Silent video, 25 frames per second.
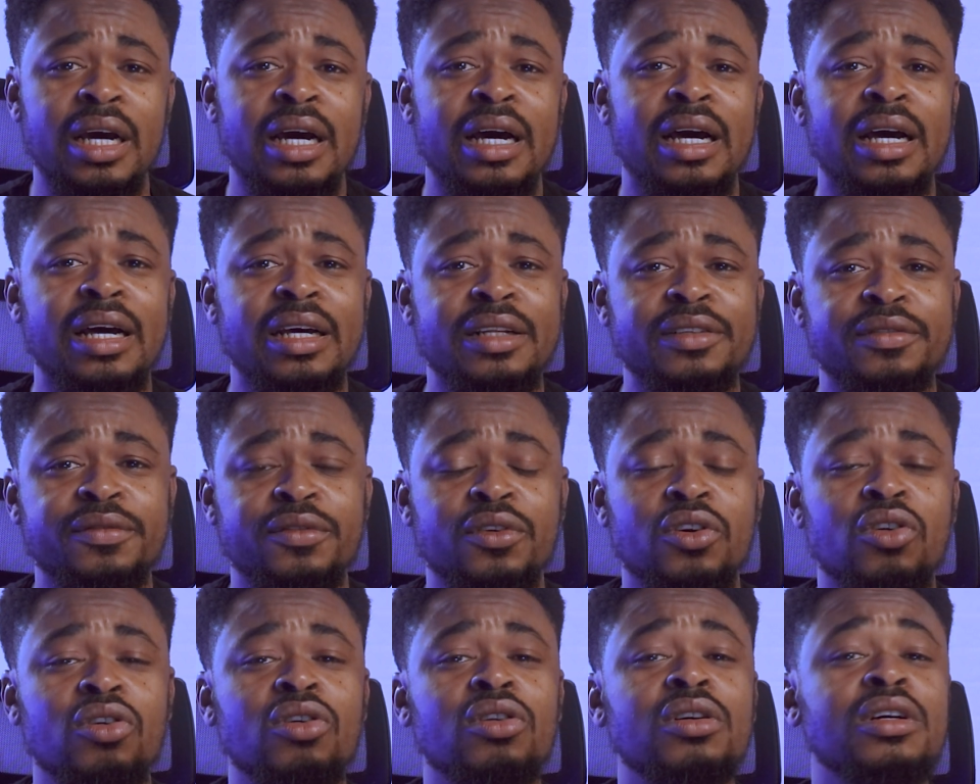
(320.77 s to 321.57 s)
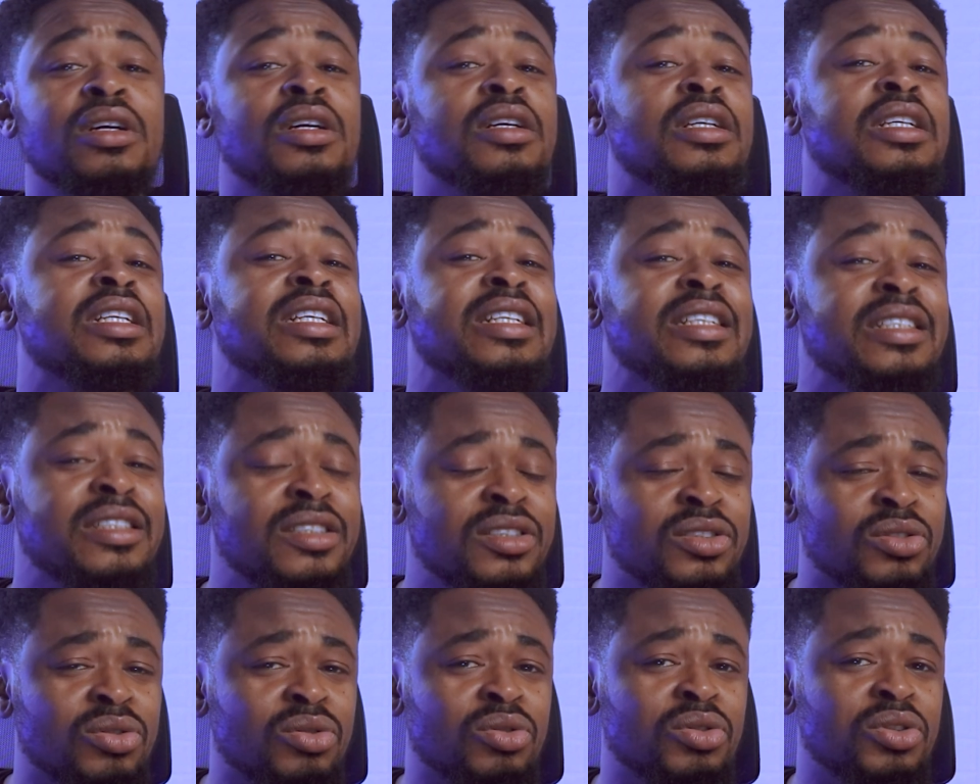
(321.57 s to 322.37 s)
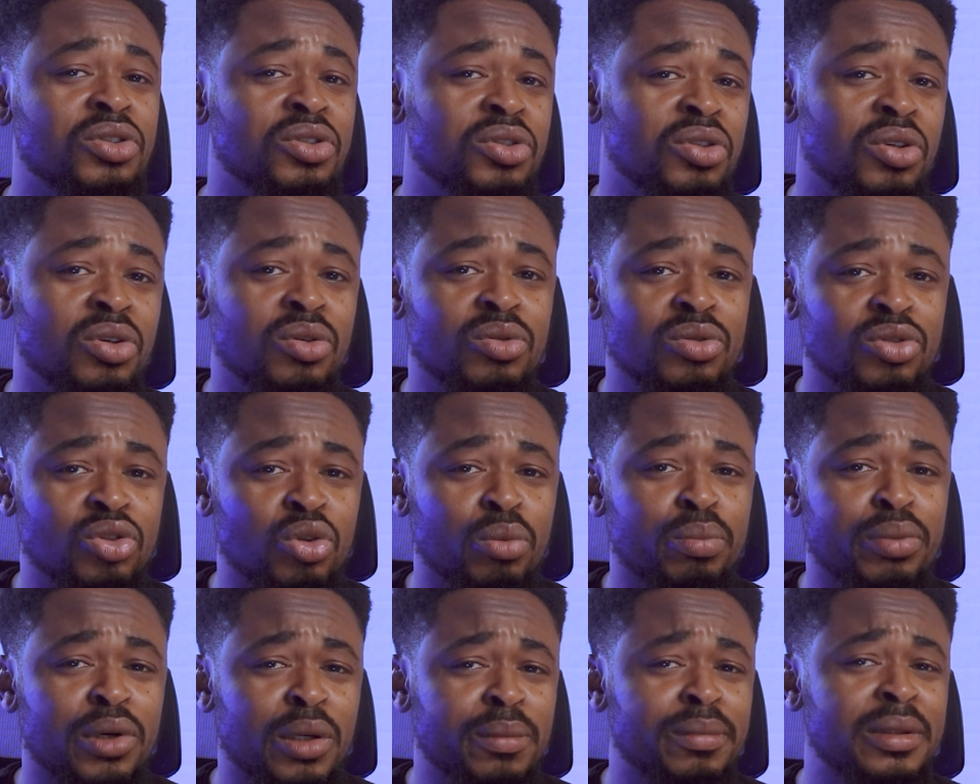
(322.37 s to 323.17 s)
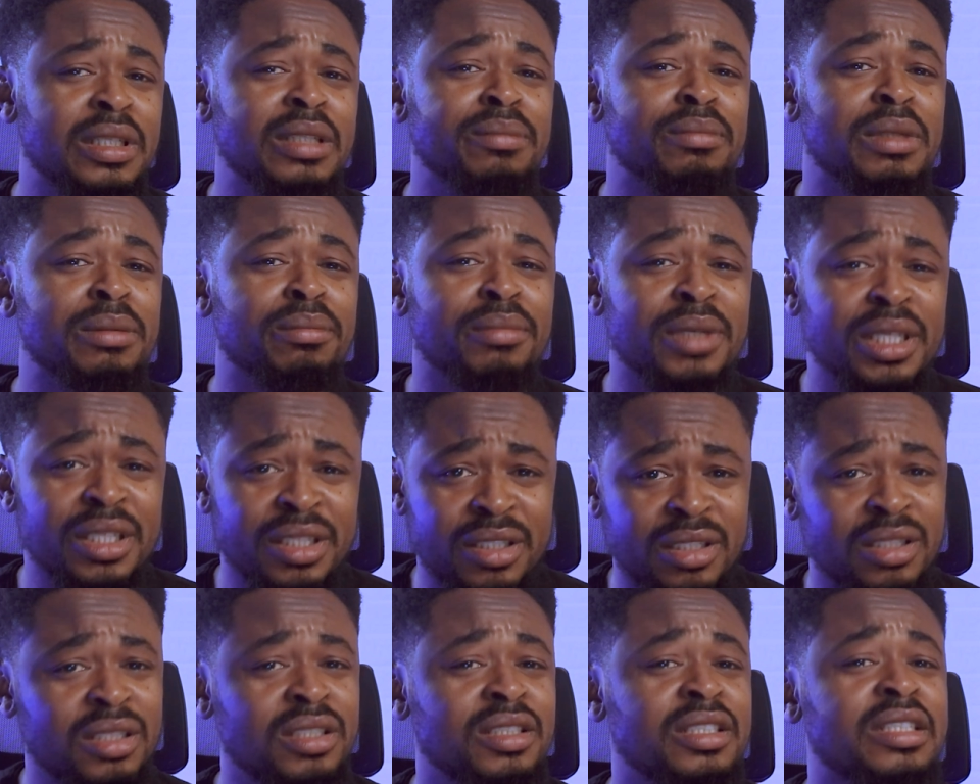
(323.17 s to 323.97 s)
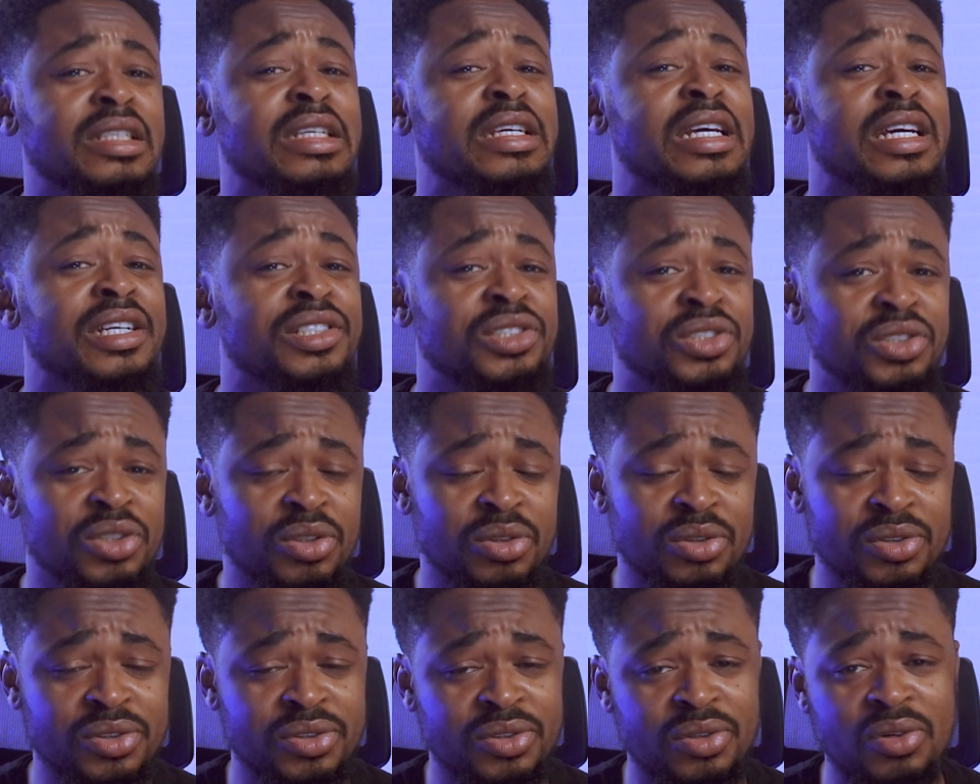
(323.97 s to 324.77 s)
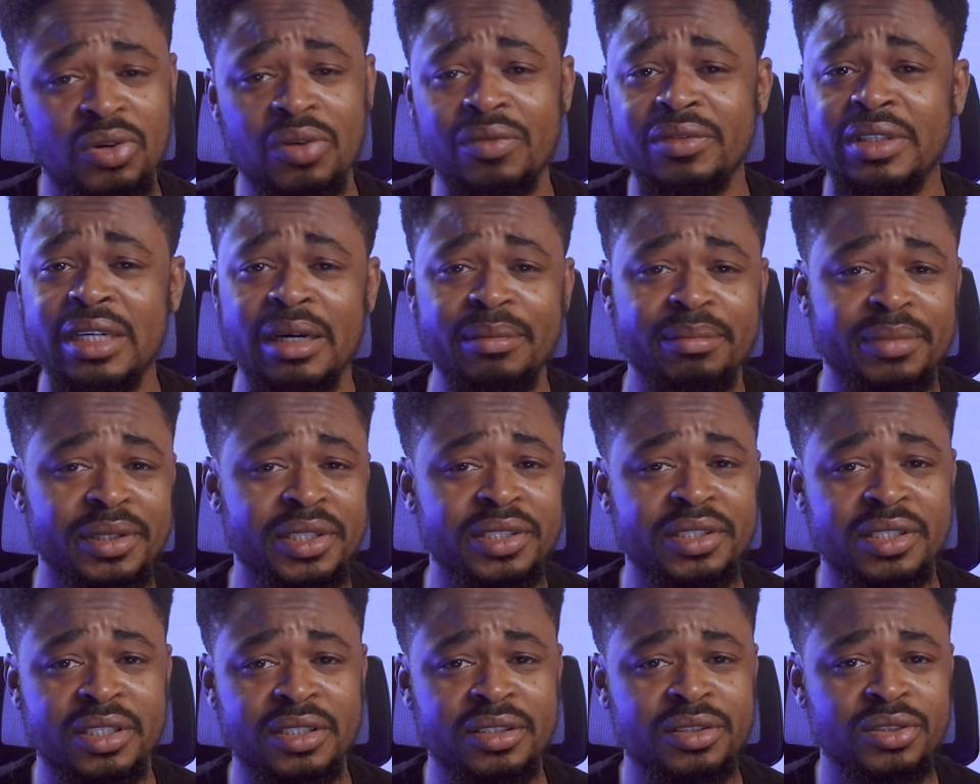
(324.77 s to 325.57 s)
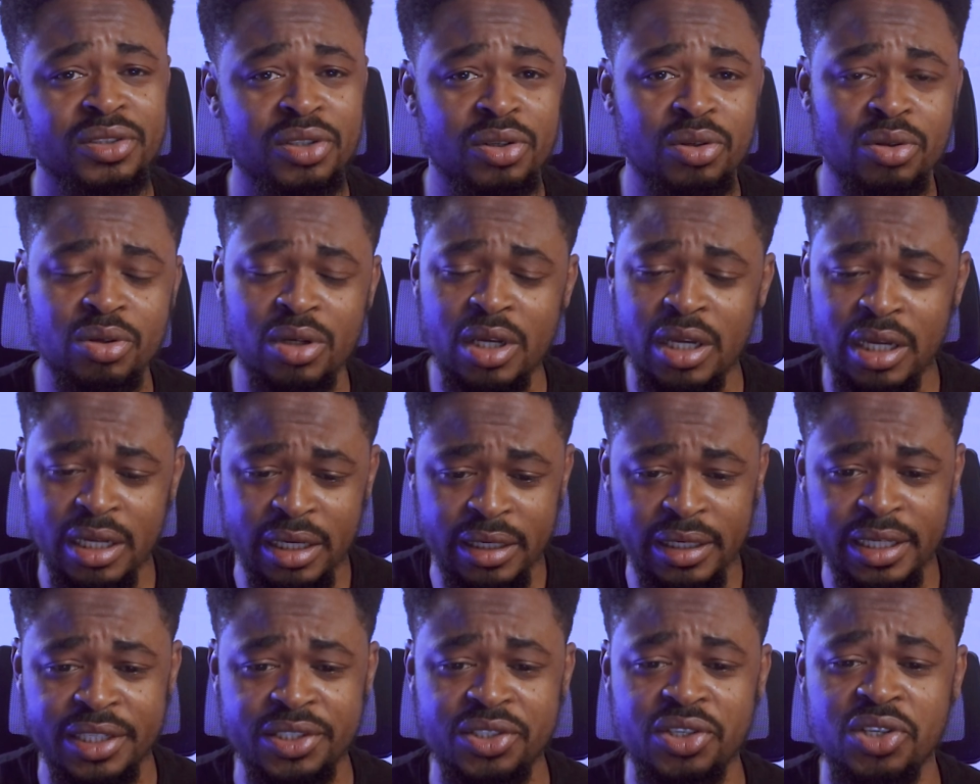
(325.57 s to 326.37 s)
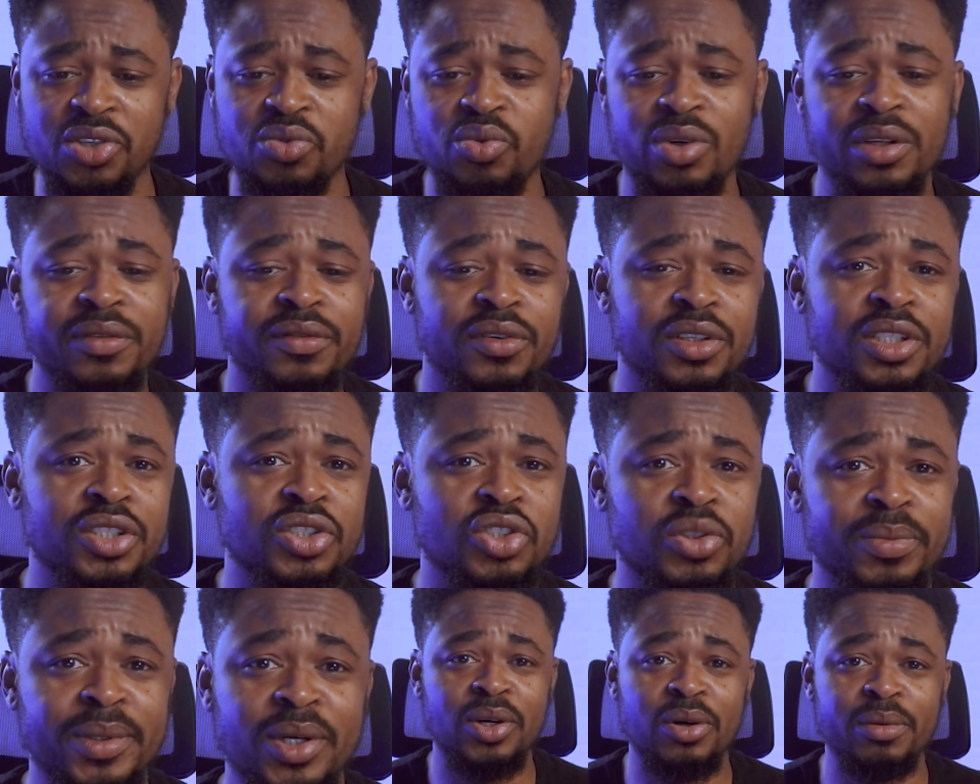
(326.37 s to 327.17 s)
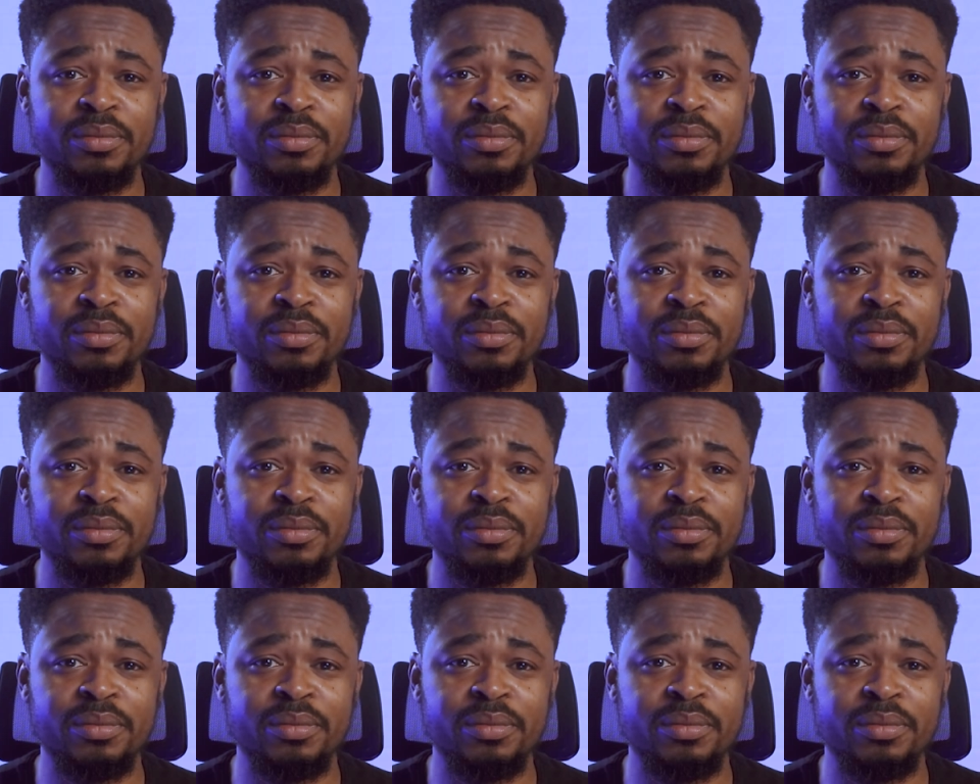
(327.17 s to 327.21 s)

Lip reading: and for it to, you know, to properly mimic the gestures of that person. So let's just wait for this to be